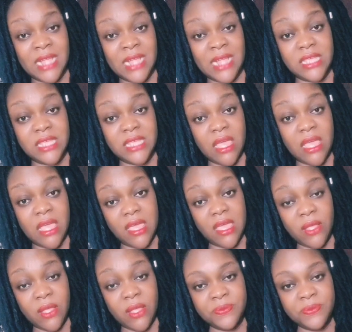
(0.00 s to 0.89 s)
I
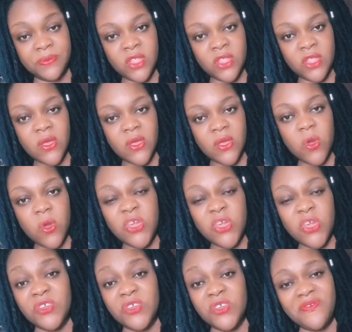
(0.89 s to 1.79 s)
said,
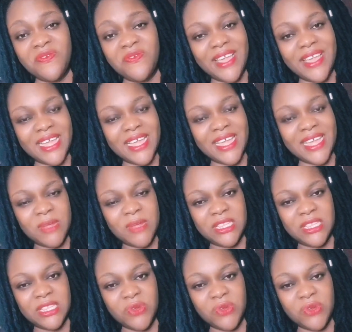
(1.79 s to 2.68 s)
he will give you an
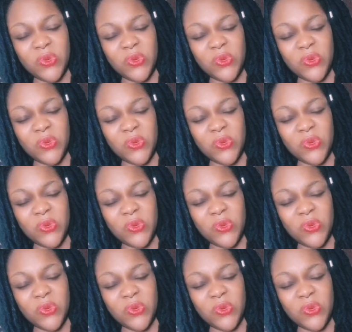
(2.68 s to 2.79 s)
engagement ring.